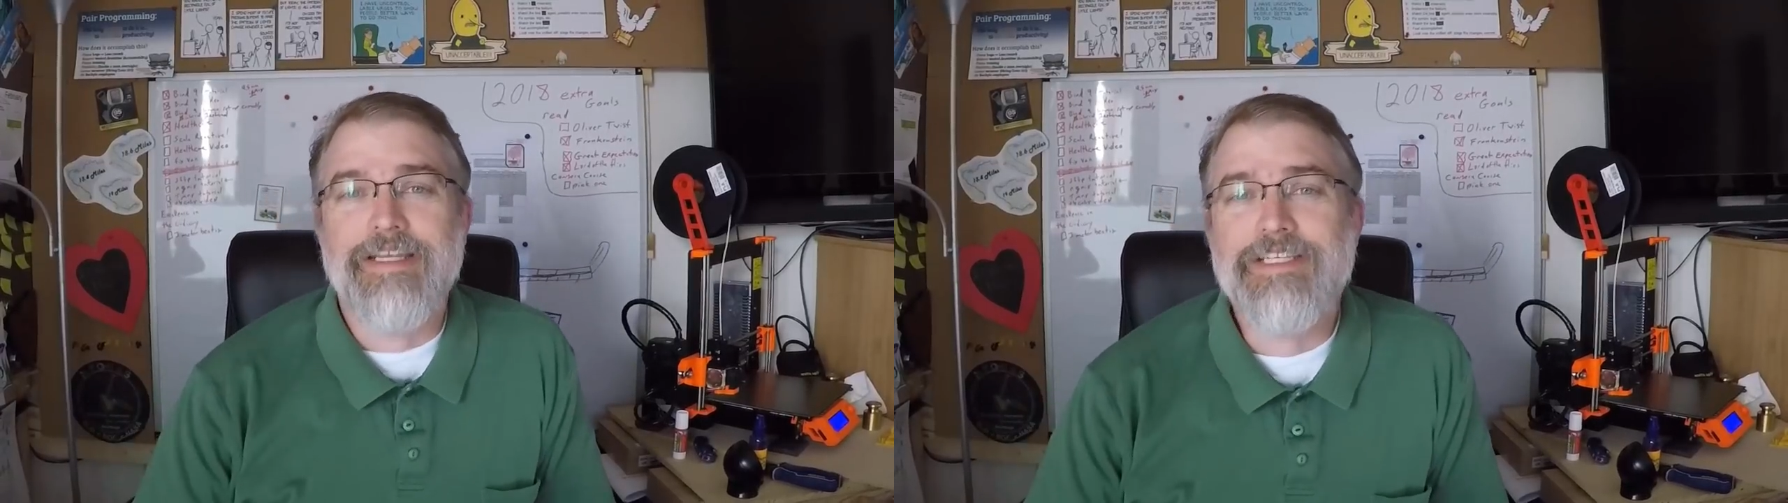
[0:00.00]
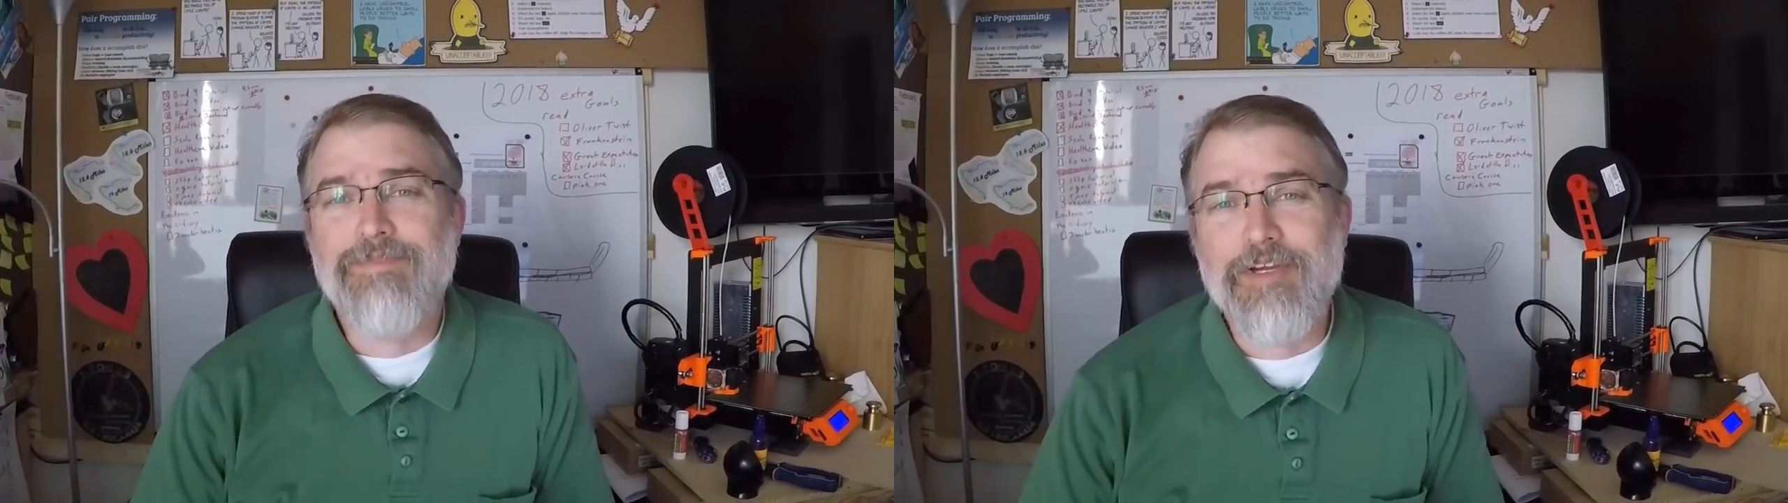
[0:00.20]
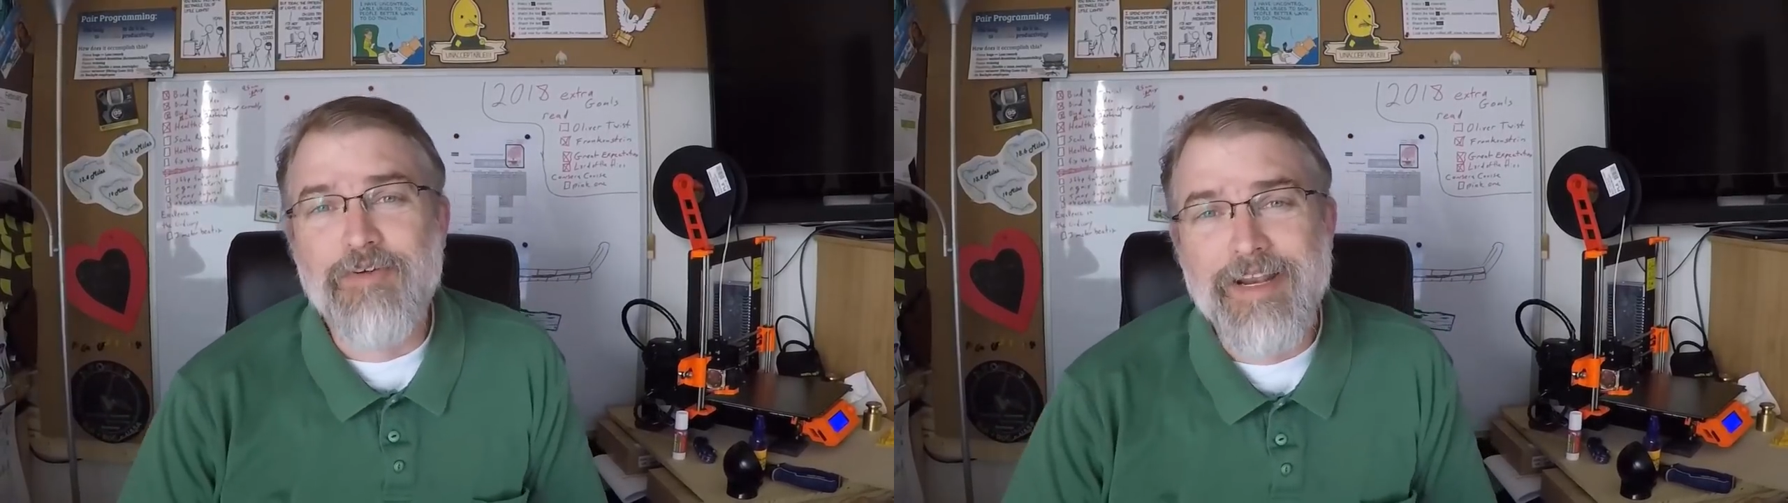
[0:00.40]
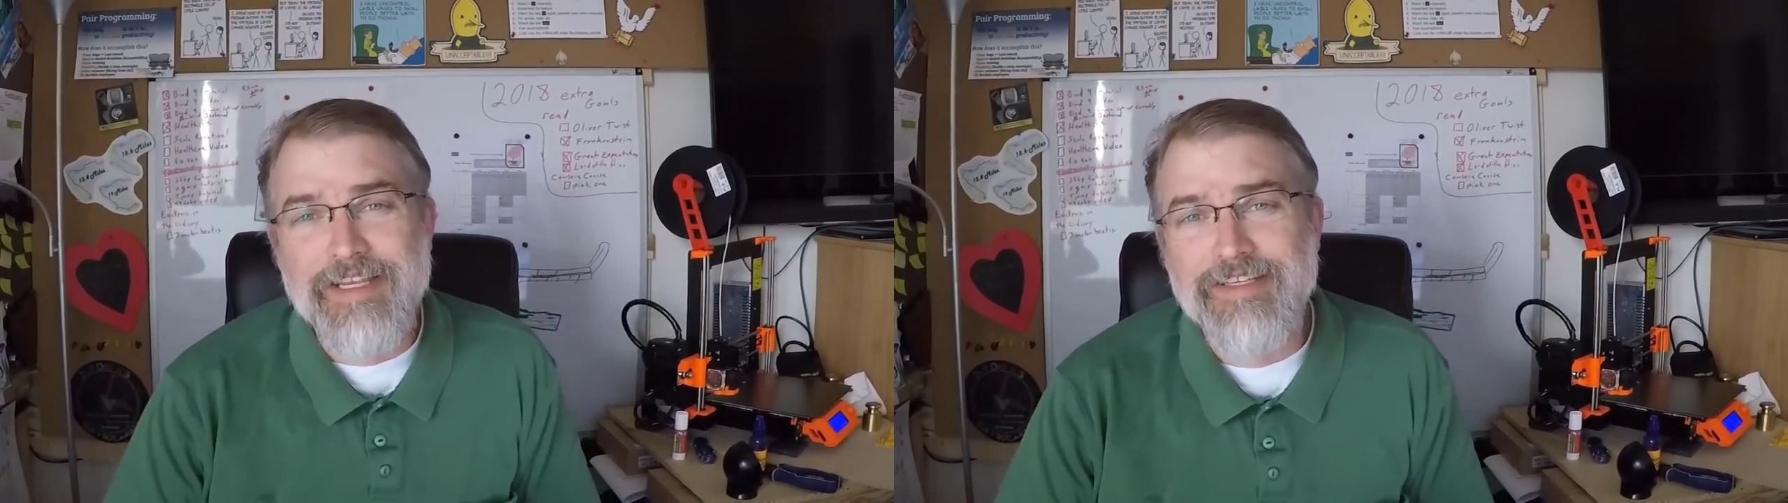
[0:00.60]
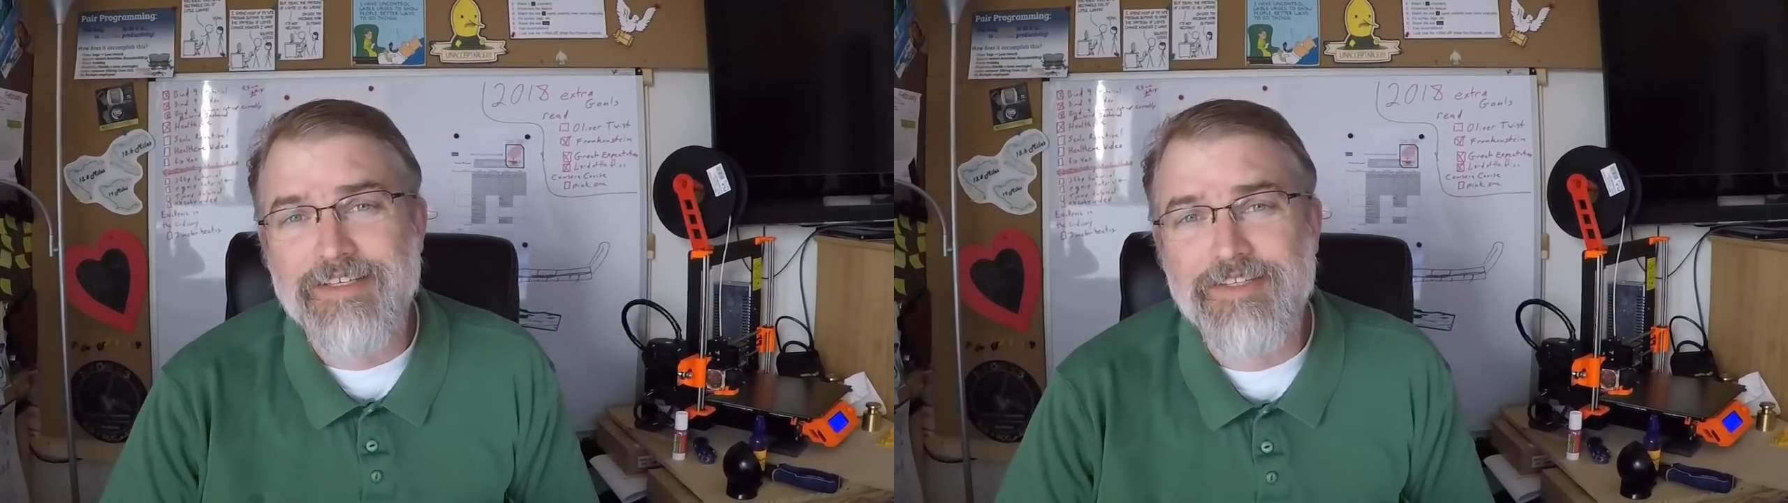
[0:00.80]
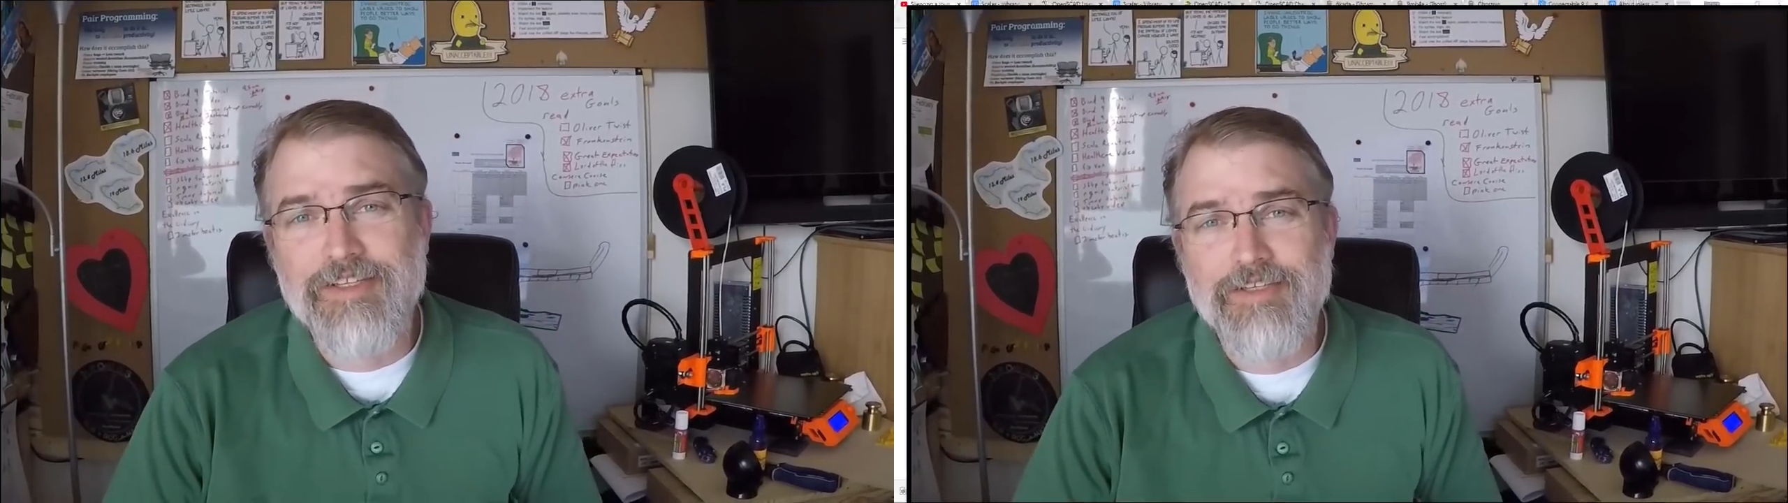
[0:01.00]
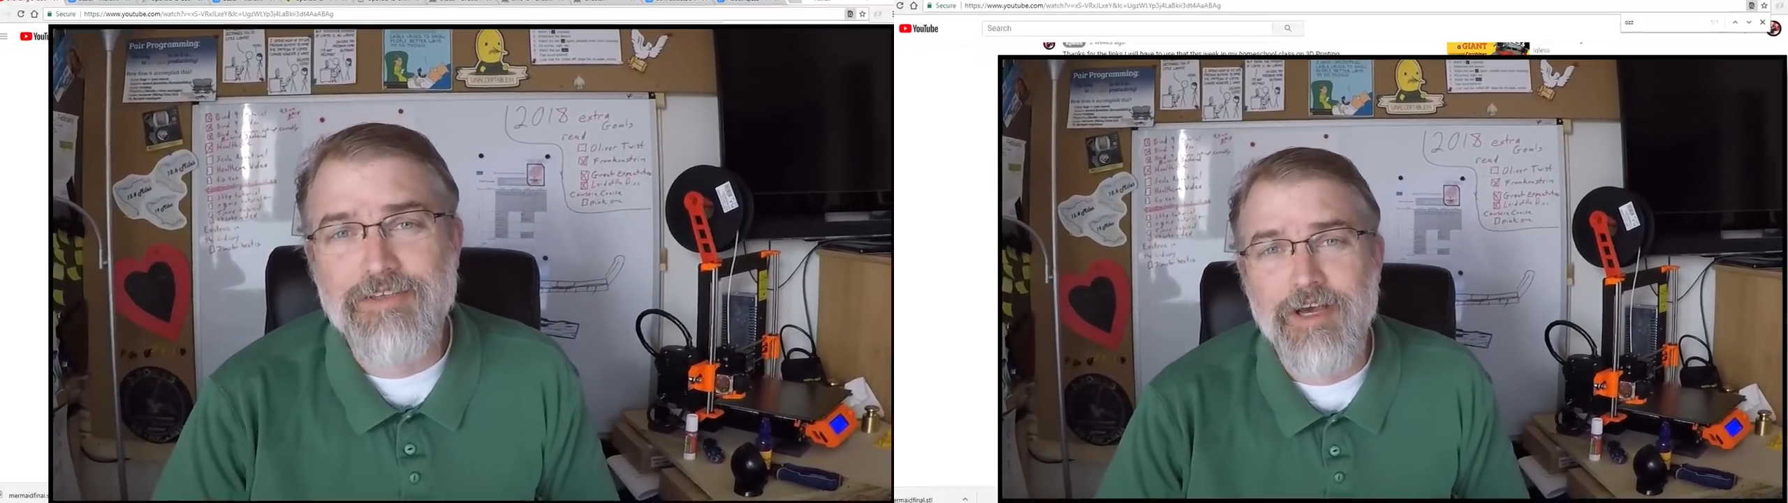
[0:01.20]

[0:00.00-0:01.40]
to be credited to the uh,